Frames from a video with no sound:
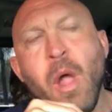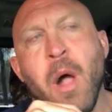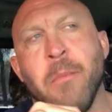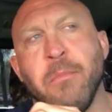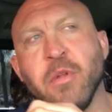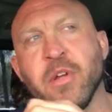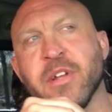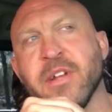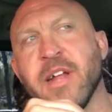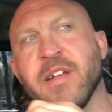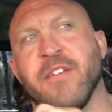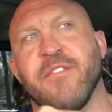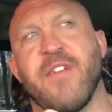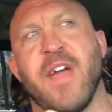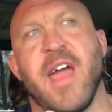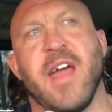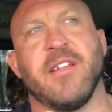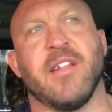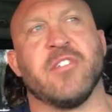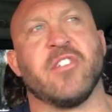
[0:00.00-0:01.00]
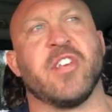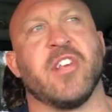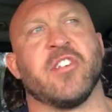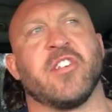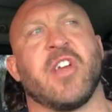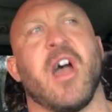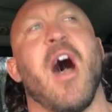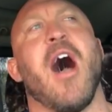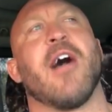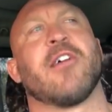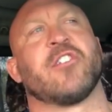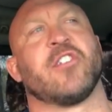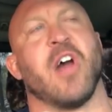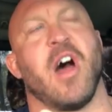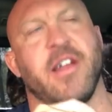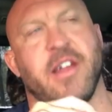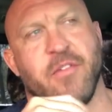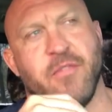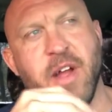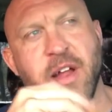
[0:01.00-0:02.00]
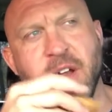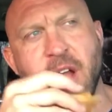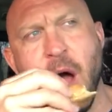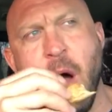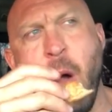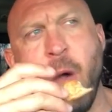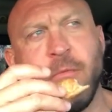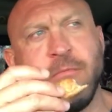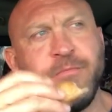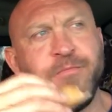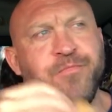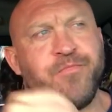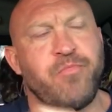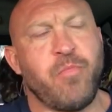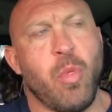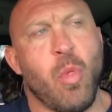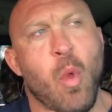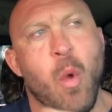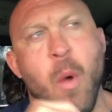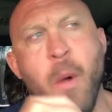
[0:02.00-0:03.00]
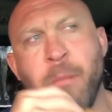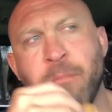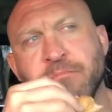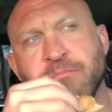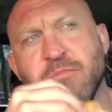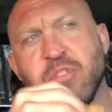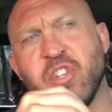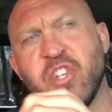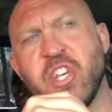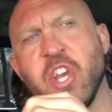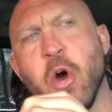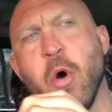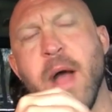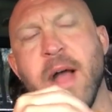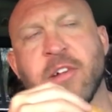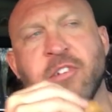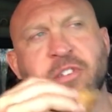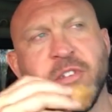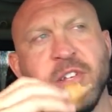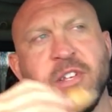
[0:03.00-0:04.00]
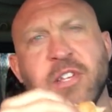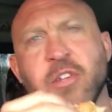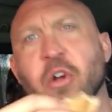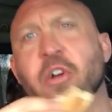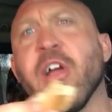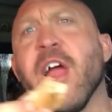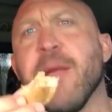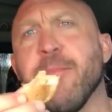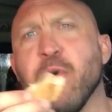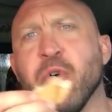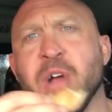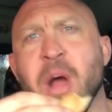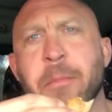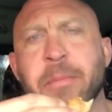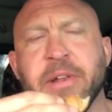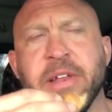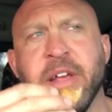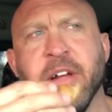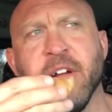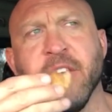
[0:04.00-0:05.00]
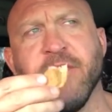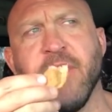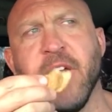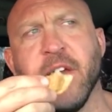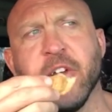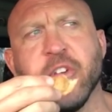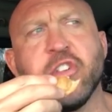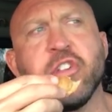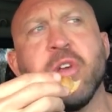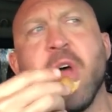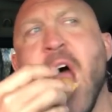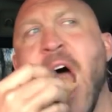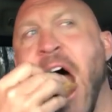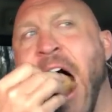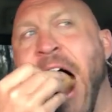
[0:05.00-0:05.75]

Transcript: I'm looking at a van that says Cox on it right now. COX, it's our cable company here in Vegas.